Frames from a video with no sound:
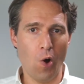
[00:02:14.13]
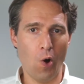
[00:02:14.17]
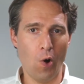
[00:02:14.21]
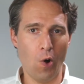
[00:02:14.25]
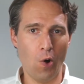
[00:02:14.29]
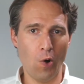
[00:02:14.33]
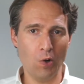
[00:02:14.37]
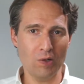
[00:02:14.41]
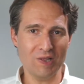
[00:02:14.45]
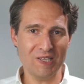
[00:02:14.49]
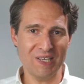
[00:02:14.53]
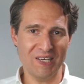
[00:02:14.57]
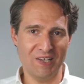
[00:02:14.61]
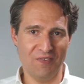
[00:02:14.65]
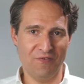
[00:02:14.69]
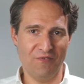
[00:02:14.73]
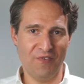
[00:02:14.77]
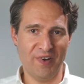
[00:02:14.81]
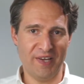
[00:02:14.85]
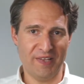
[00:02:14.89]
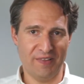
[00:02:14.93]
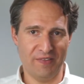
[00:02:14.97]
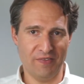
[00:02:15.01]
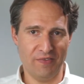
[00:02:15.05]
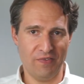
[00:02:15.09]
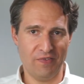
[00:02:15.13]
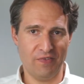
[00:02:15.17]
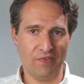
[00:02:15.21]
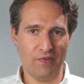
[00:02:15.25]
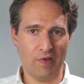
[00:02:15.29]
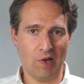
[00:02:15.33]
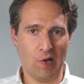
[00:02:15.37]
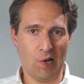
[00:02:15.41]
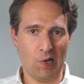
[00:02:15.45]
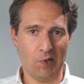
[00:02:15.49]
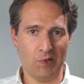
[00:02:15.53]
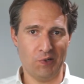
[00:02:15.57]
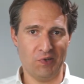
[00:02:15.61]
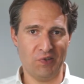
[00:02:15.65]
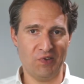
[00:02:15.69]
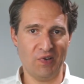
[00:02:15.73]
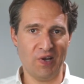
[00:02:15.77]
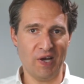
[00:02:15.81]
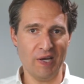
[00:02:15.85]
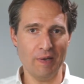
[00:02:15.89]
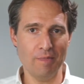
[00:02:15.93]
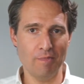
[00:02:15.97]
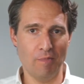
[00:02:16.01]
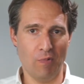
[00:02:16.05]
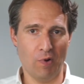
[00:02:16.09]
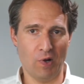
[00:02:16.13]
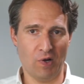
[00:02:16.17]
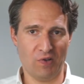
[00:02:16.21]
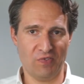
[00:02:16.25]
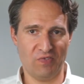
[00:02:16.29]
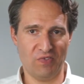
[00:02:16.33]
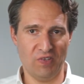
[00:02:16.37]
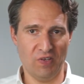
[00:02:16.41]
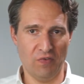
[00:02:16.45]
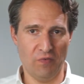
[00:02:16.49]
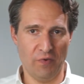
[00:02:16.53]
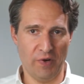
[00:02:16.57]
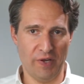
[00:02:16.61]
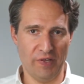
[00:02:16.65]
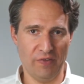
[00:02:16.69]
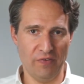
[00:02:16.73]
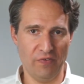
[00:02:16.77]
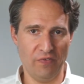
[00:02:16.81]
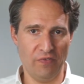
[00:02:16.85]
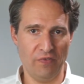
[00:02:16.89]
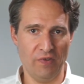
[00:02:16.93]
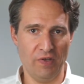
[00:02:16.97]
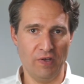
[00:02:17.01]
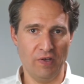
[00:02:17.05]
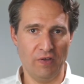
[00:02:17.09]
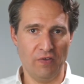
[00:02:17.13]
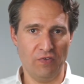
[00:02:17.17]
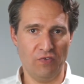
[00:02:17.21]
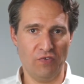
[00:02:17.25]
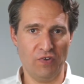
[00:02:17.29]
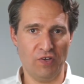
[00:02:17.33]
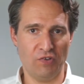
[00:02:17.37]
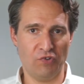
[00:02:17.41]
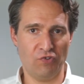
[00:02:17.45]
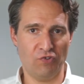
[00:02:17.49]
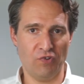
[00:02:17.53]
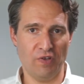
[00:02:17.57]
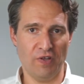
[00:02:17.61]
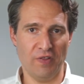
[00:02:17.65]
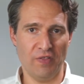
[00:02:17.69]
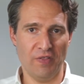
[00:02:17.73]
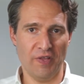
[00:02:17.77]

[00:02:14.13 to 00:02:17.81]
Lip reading: All events are time-boxed events such